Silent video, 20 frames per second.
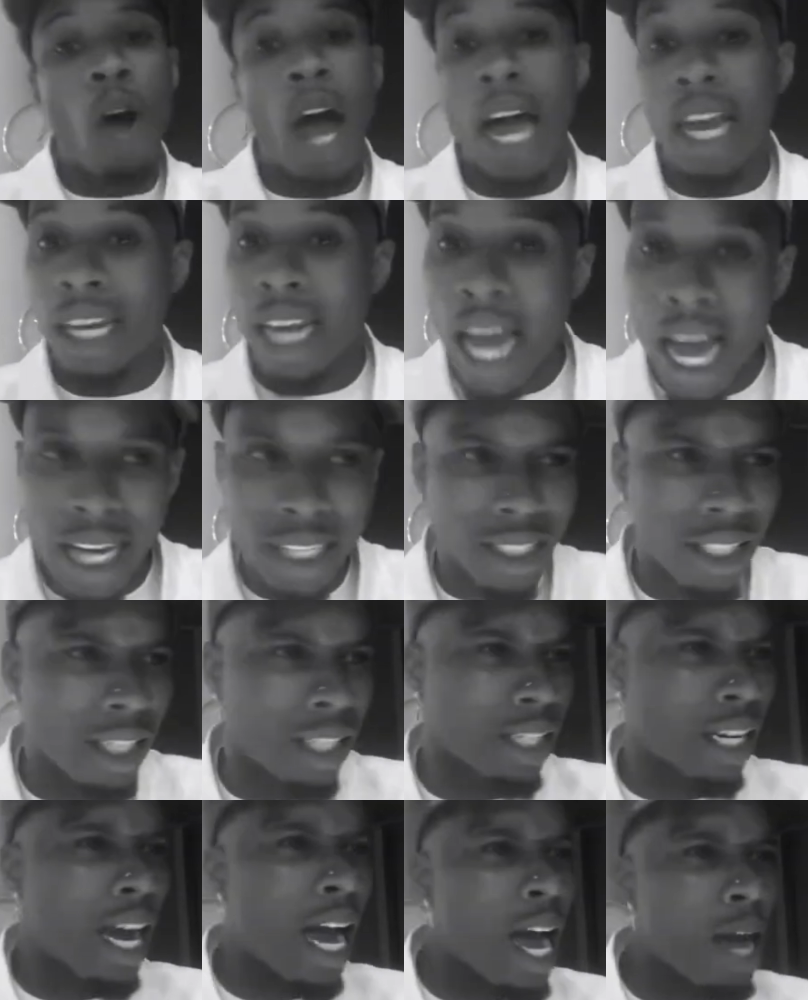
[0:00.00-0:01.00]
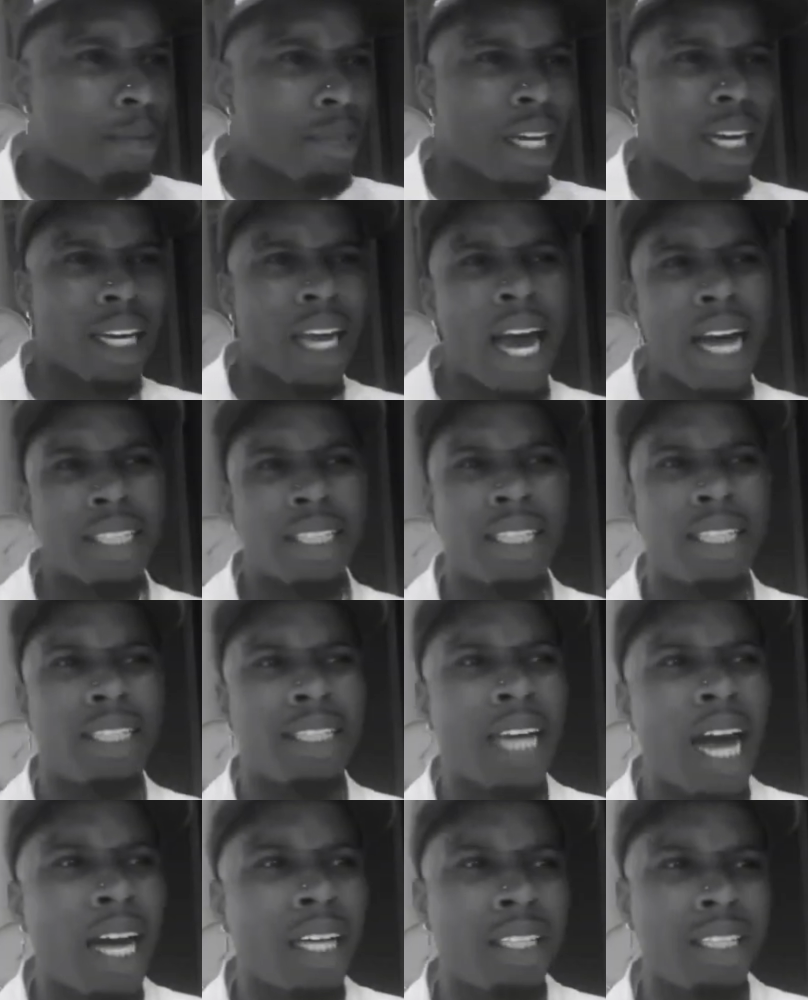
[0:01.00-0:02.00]
Yo, I lied to the cops. I
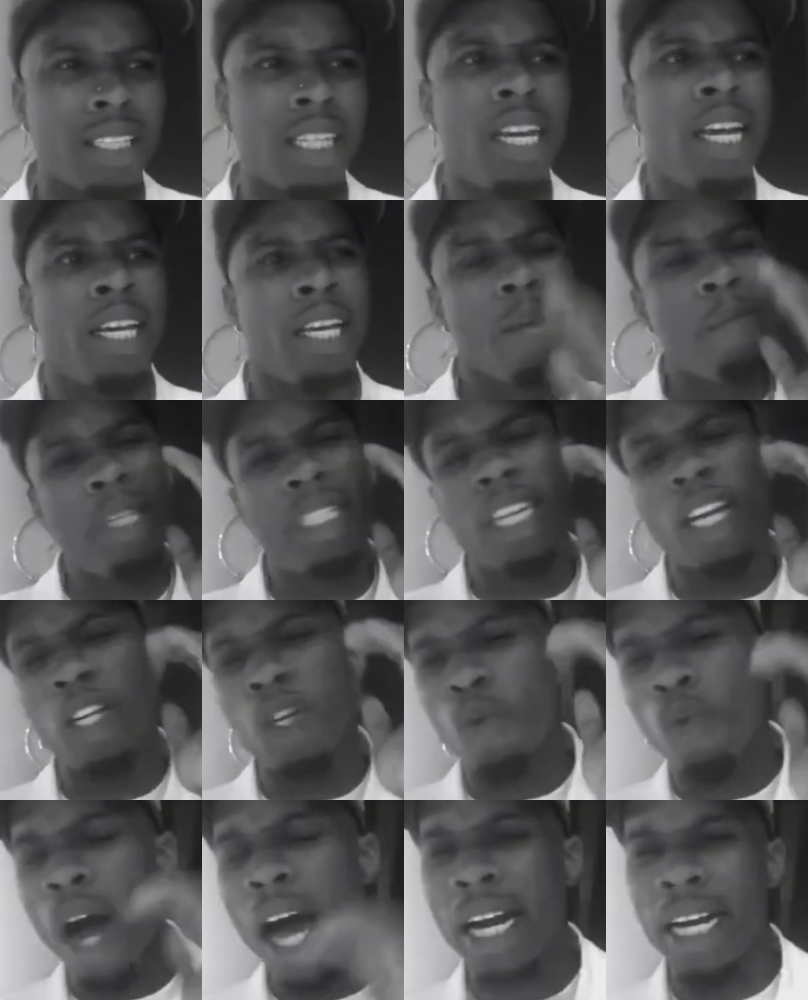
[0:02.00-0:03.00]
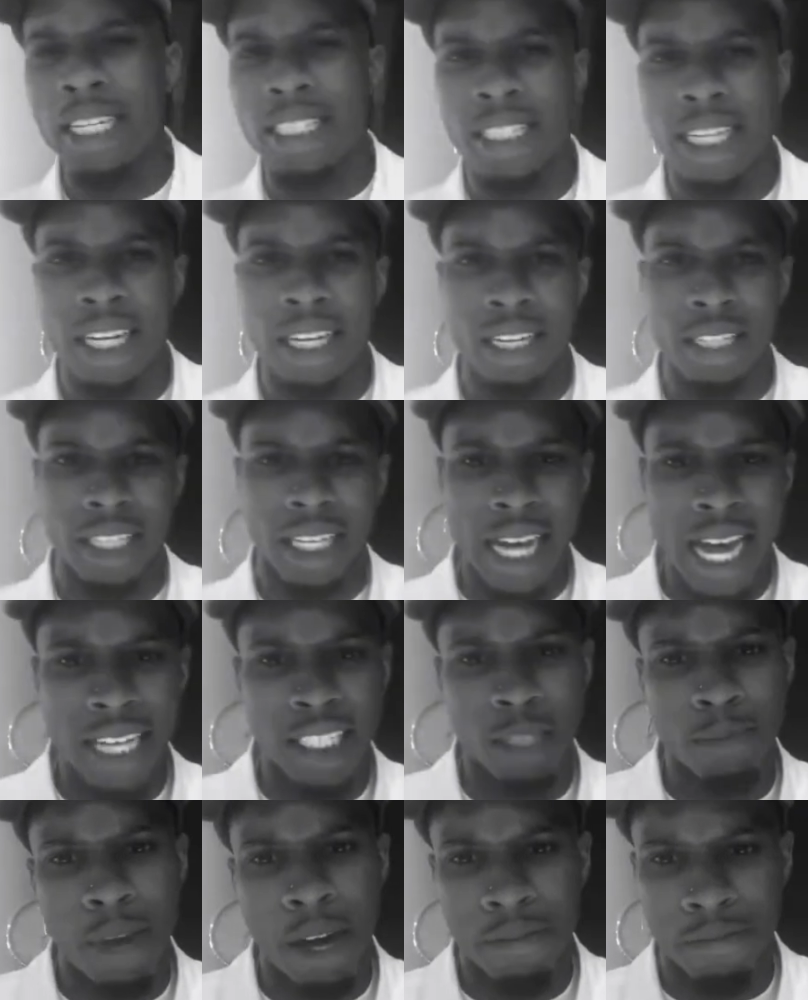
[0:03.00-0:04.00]
lied to the doctors. Let me tell you why they saying
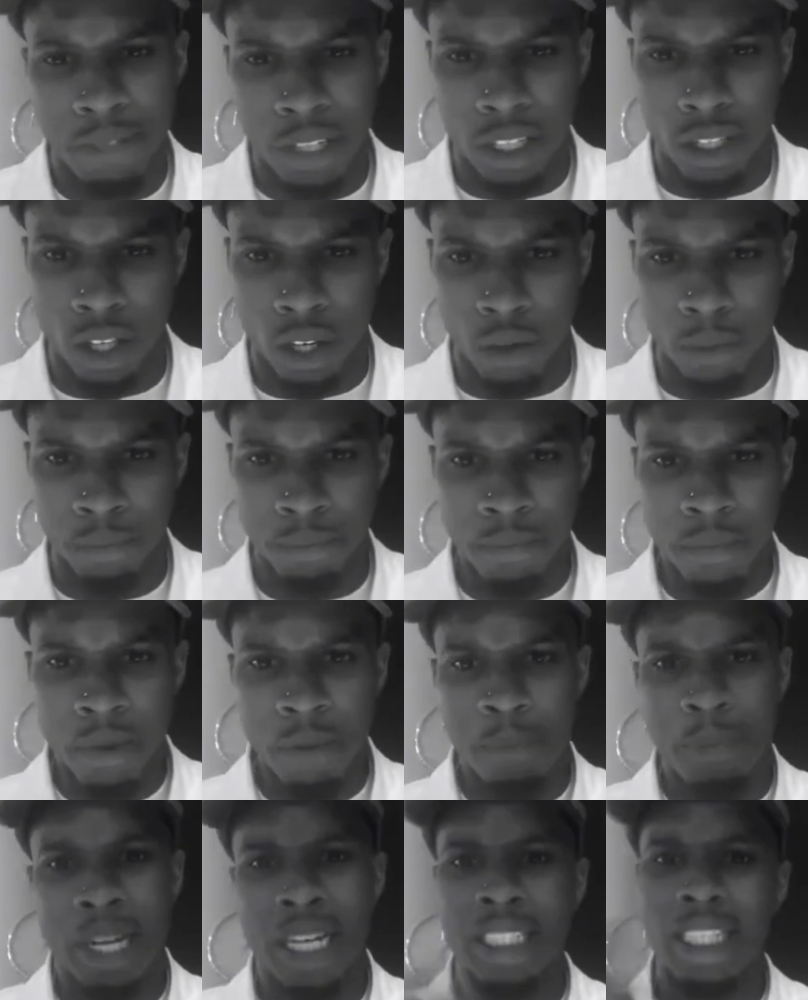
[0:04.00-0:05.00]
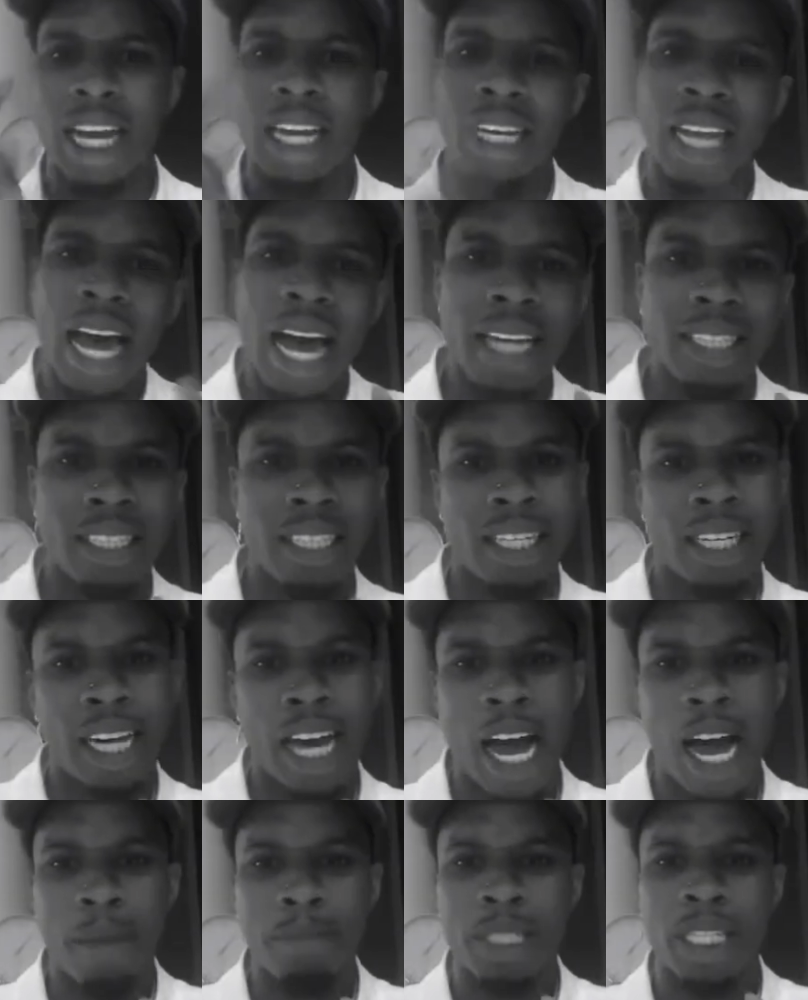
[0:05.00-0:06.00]
there's glass in my feet, though. Because I lied
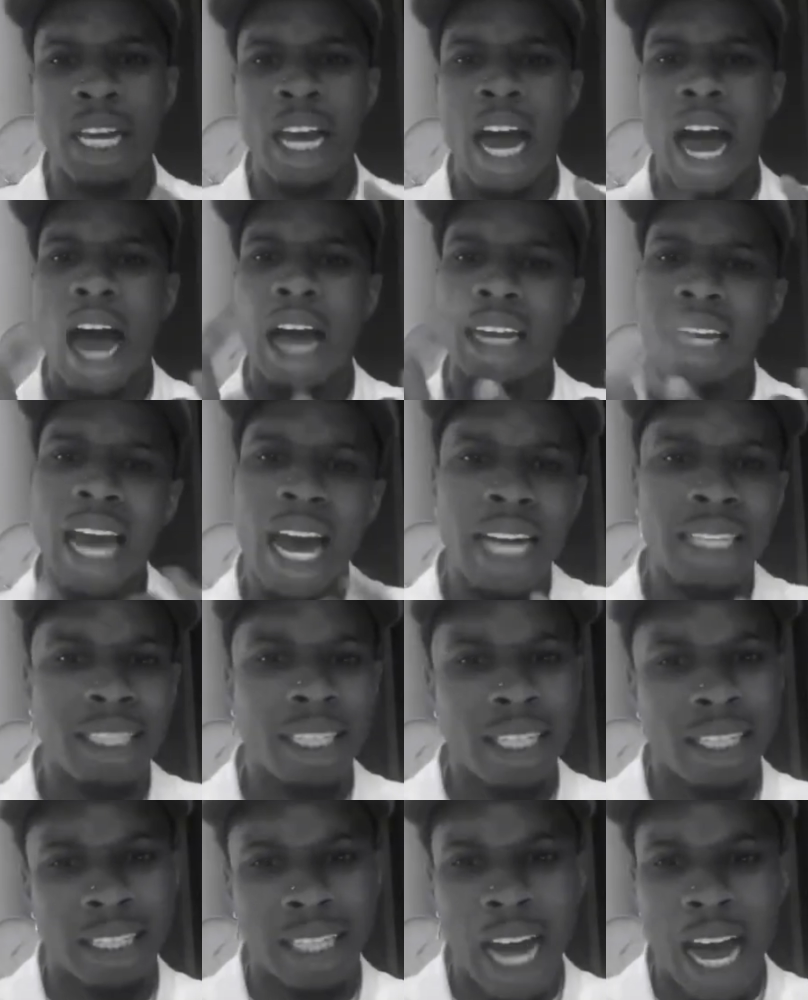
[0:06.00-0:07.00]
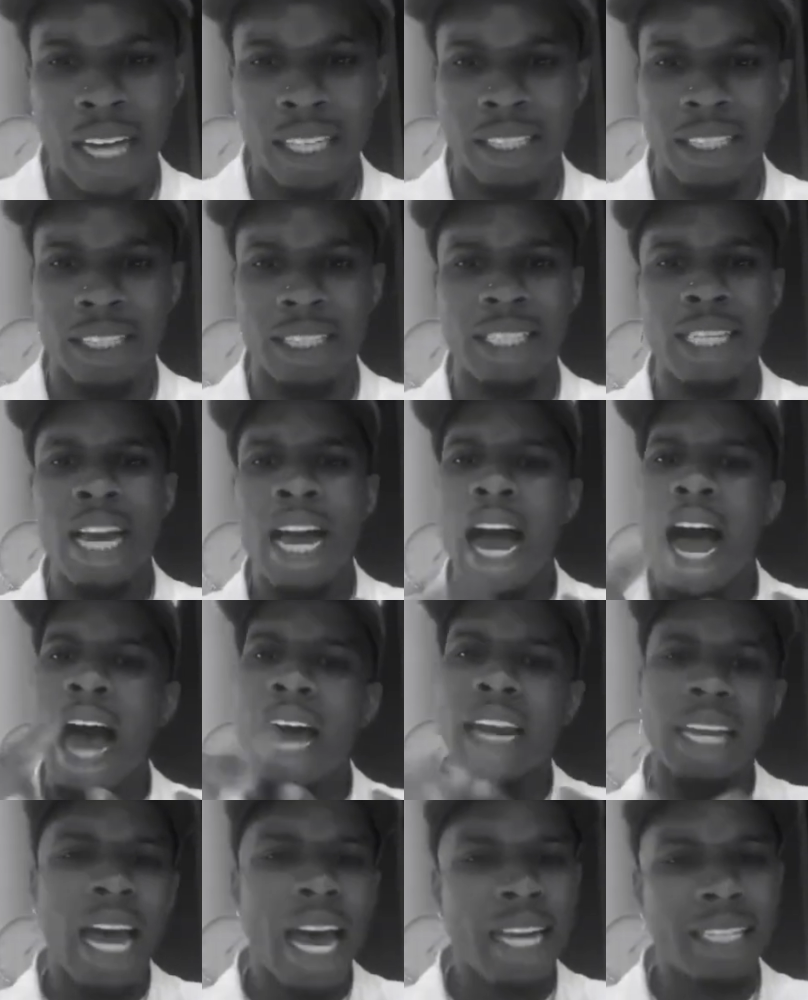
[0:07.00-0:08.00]
to the cops. I lied to the doctors.
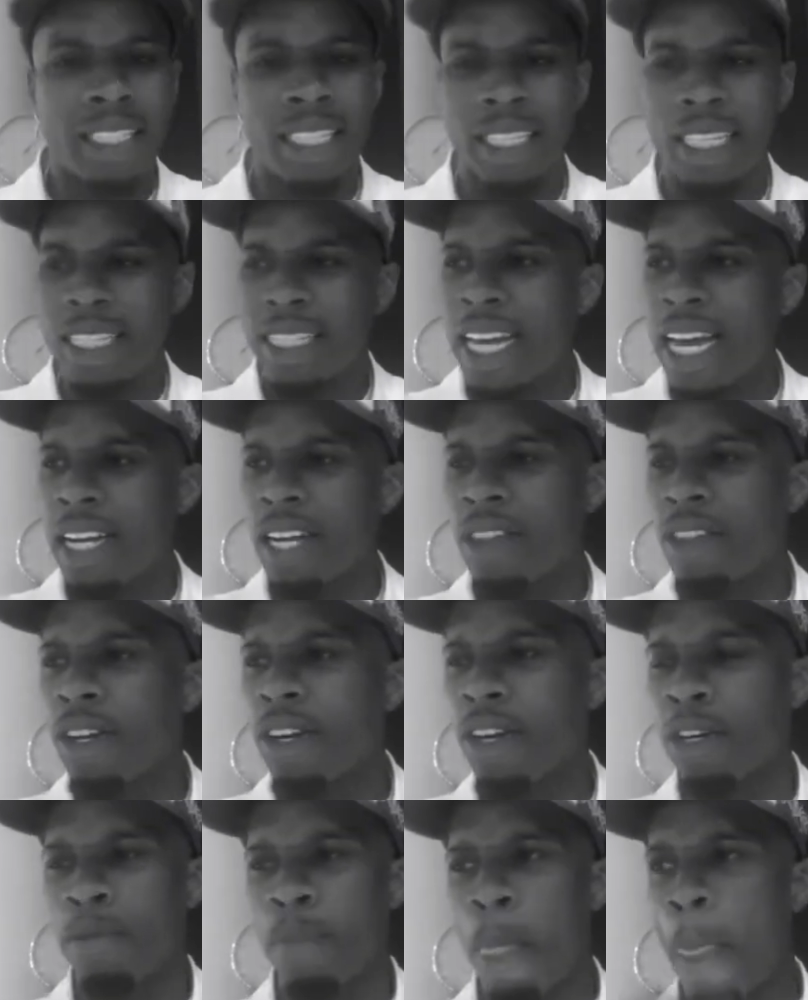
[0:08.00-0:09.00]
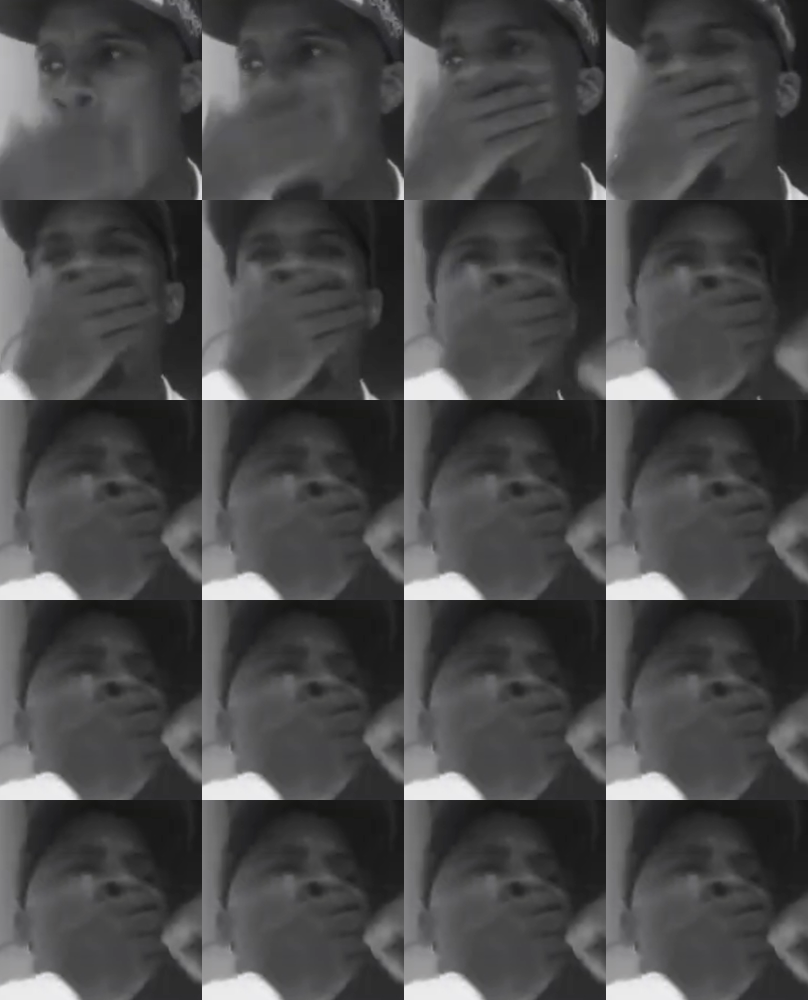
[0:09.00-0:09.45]
I lied to this, that, and the third.